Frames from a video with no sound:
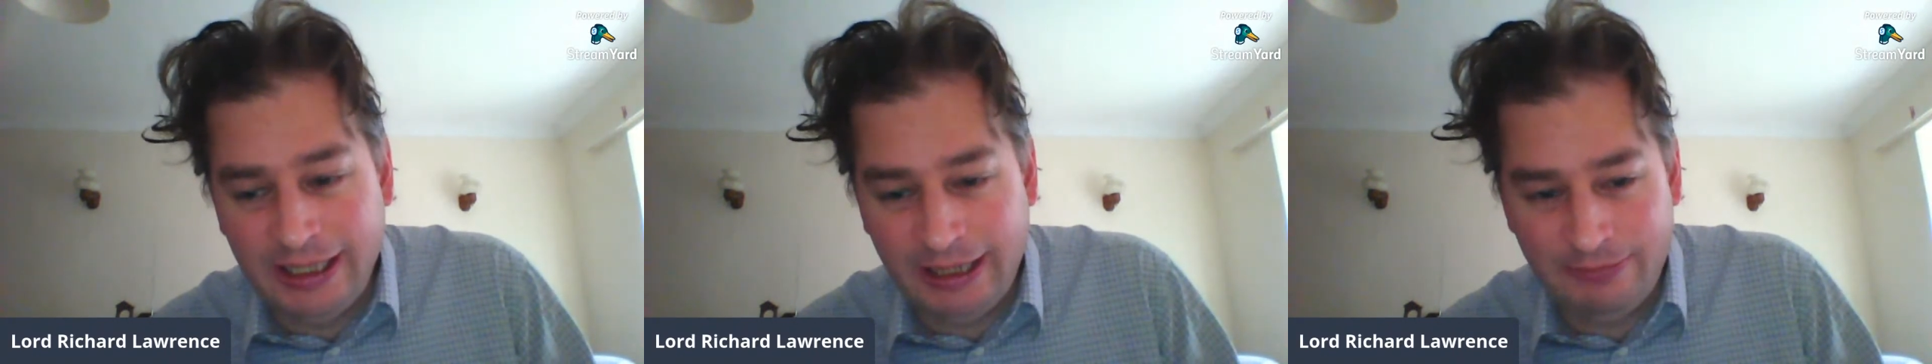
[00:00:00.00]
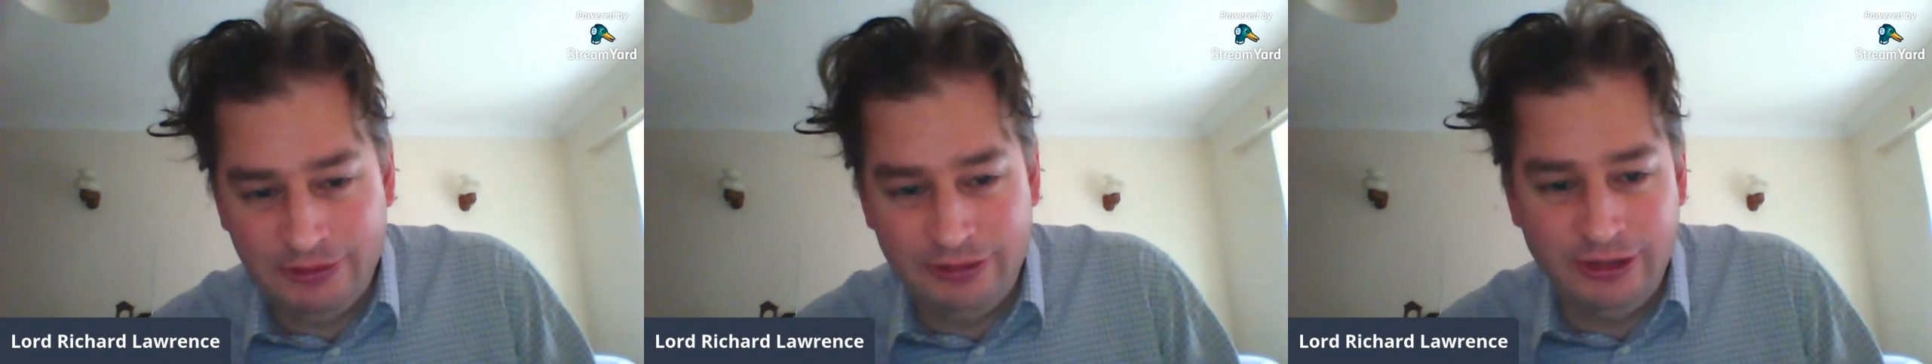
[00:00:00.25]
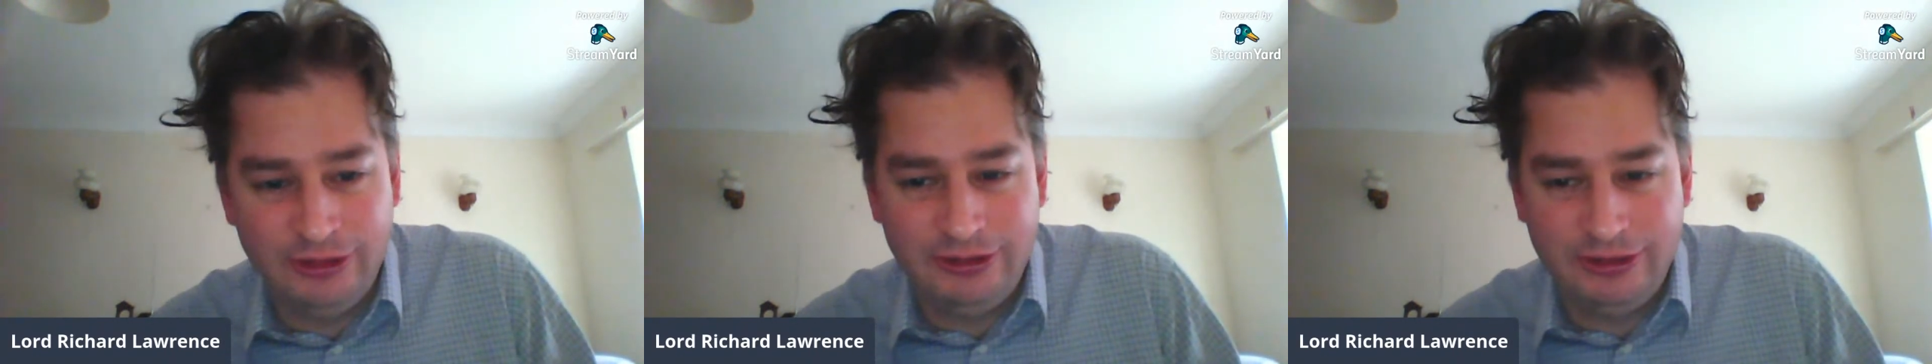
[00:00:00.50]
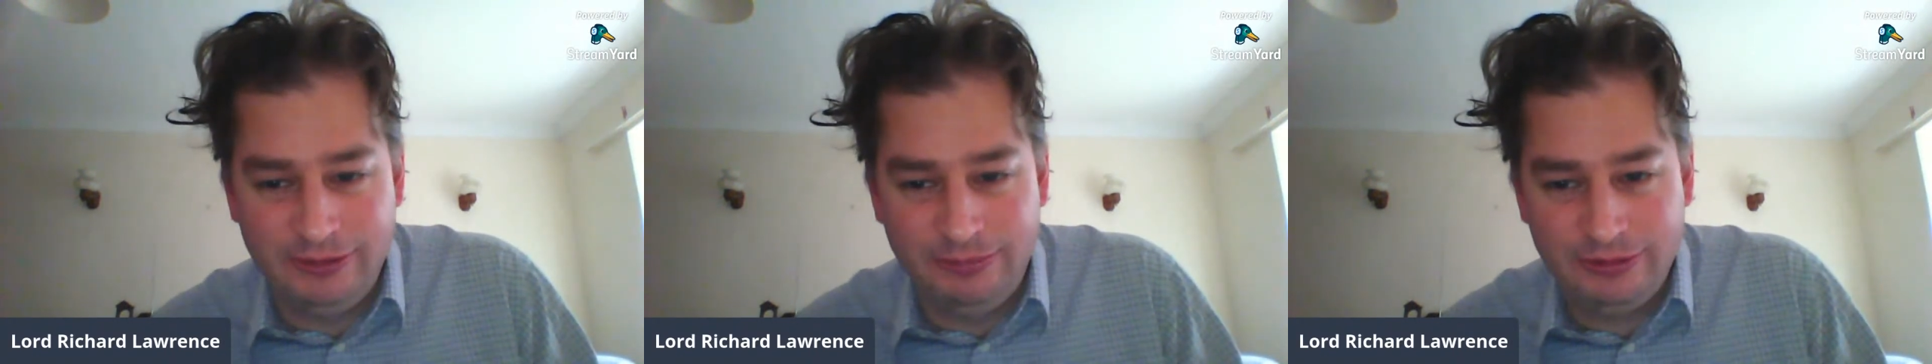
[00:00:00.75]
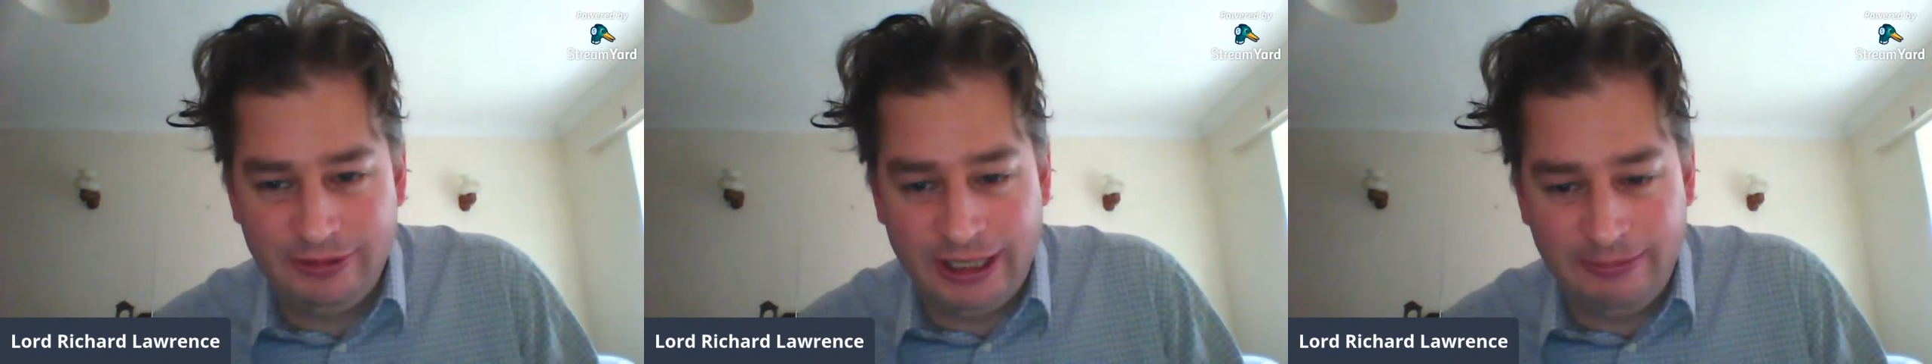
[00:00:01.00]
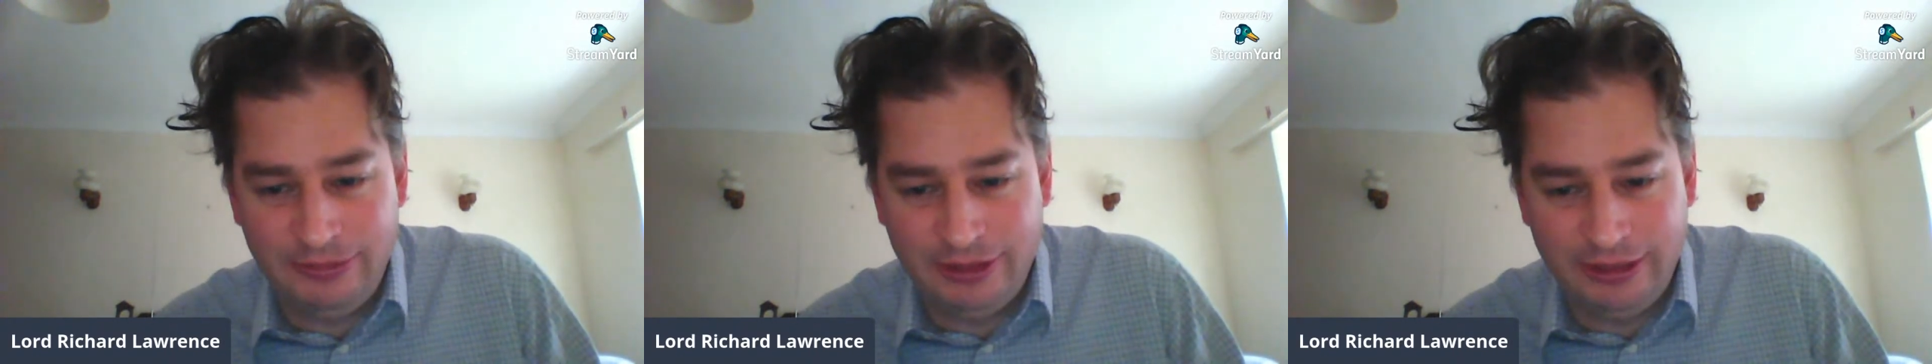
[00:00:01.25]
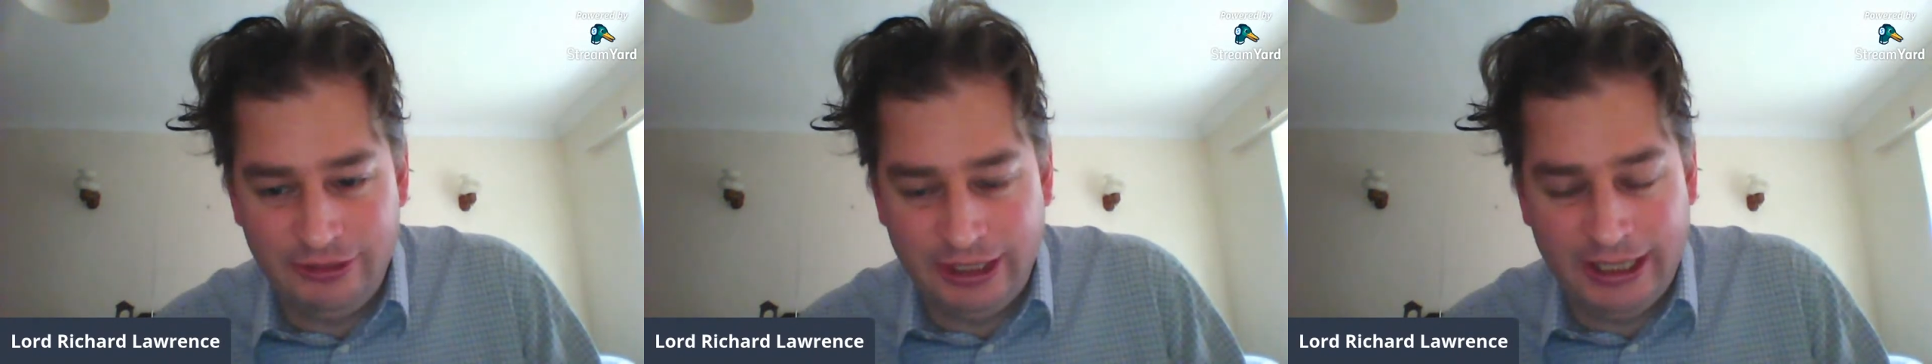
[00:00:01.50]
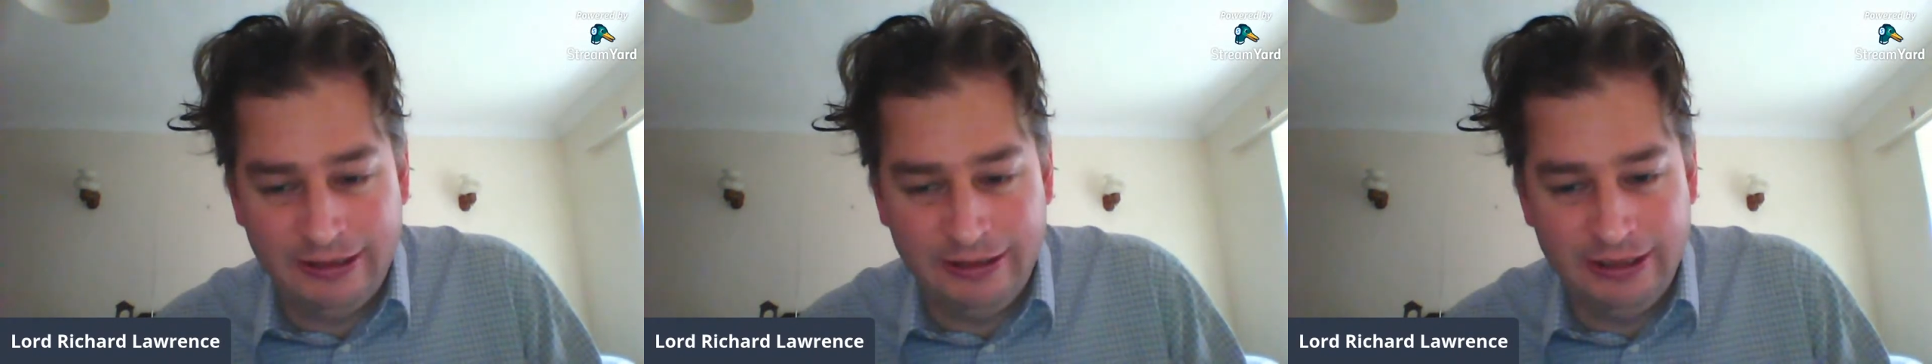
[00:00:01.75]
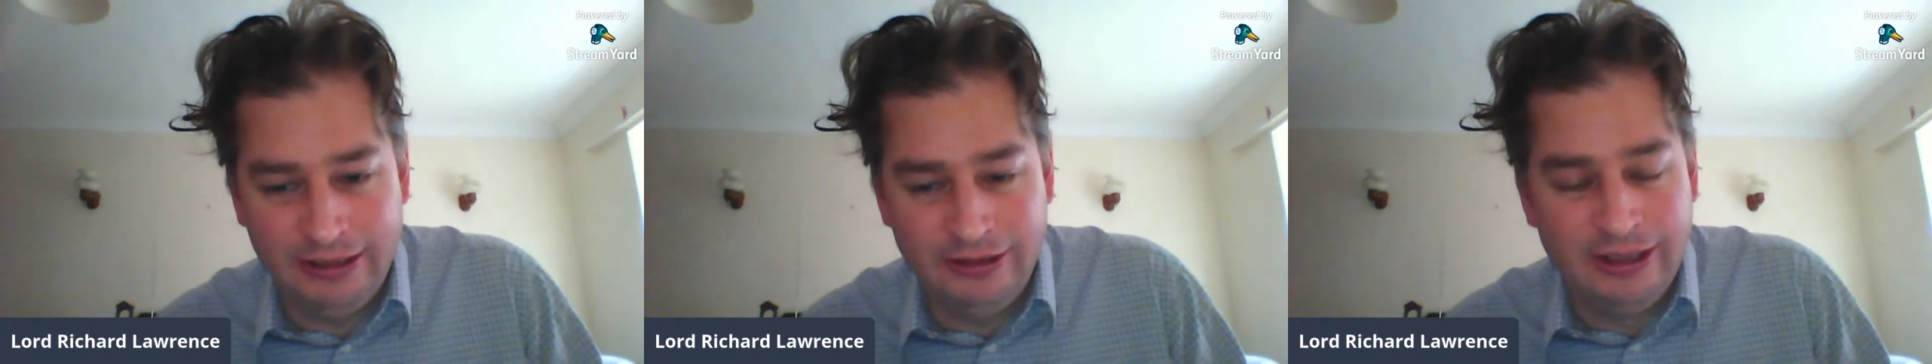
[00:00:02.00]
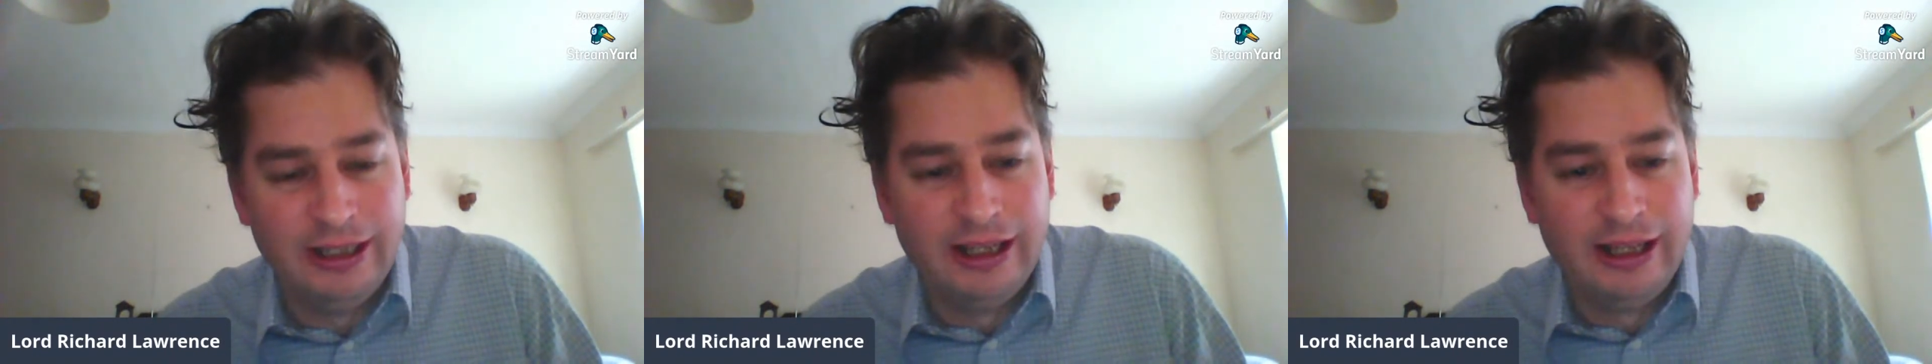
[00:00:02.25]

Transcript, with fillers: Um, you just subscribed to the channel, and